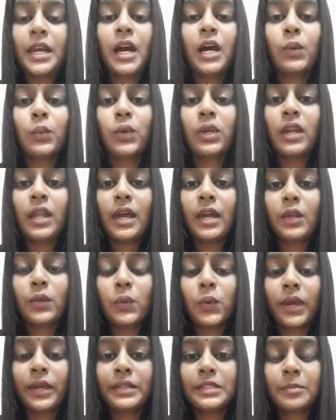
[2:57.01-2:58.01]
I would like
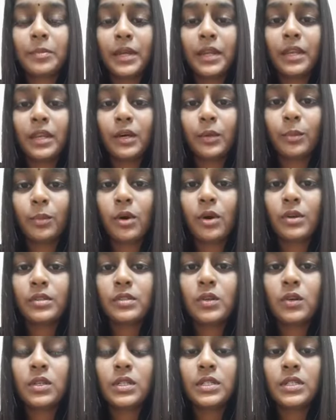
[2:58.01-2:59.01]
to explain about
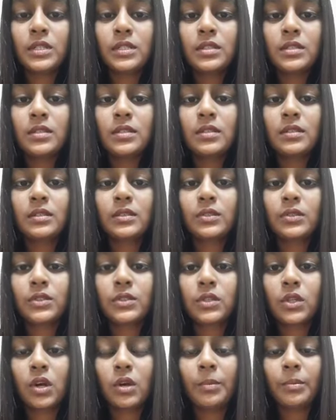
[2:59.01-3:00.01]
solutions to
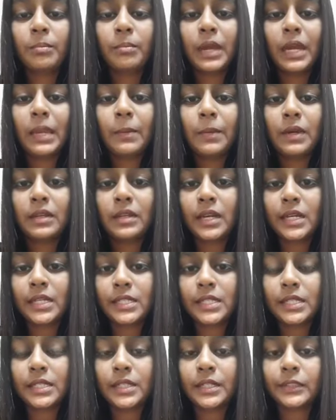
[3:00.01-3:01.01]
stop man-made
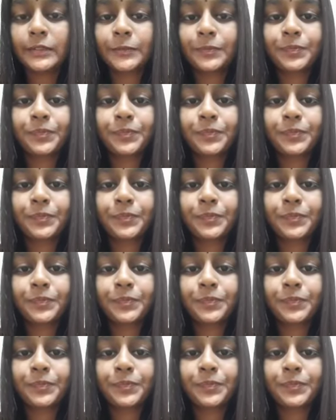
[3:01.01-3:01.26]
acid rain.